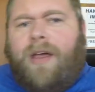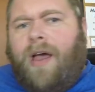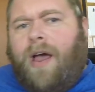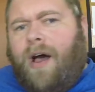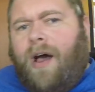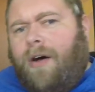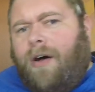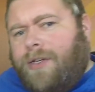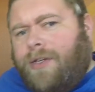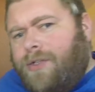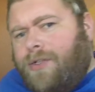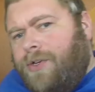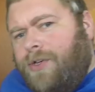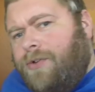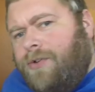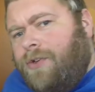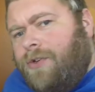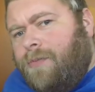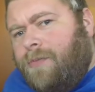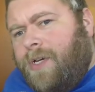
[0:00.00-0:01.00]
Also,
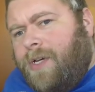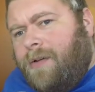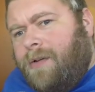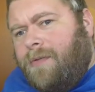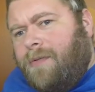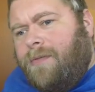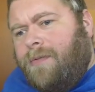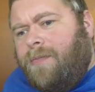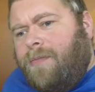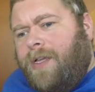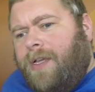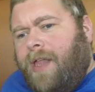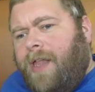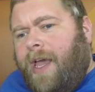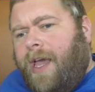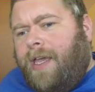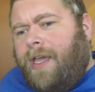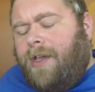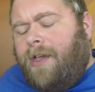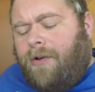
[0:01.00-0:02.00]
YouTube can be
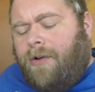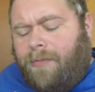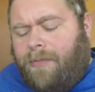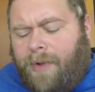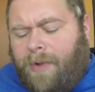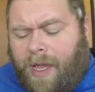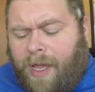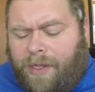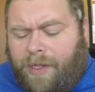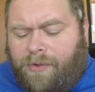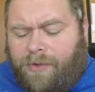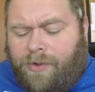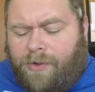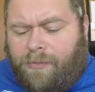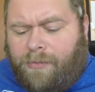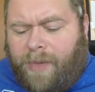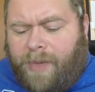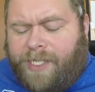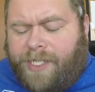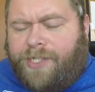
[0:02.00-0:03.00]
laggy, or not
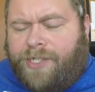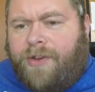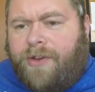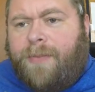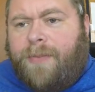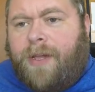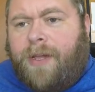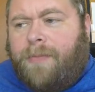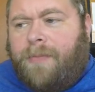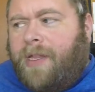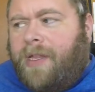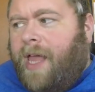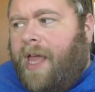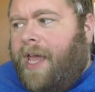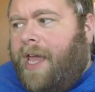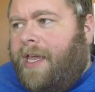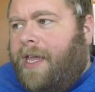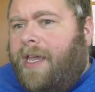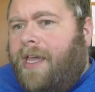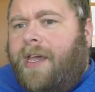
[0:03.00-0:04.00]
YouTube, my stream can be
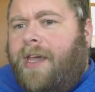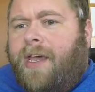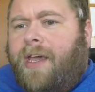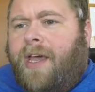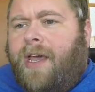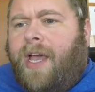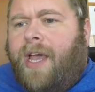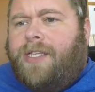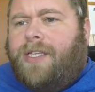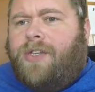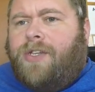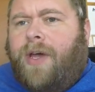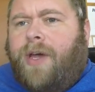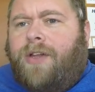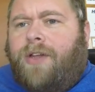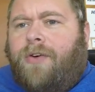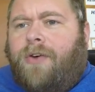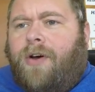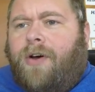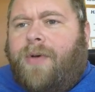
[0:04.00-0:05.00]
laggy, and so I
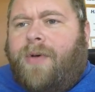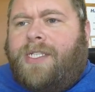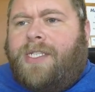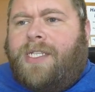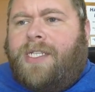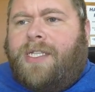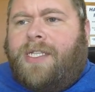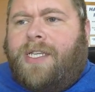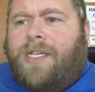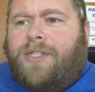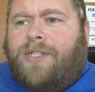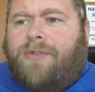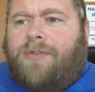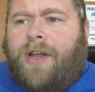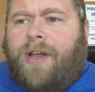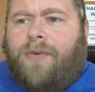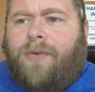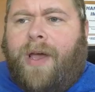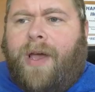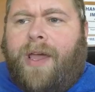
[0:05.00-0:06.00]
don't always see things
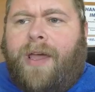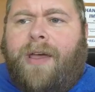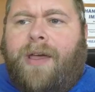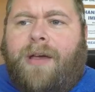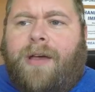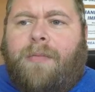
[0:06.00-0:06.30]
right away.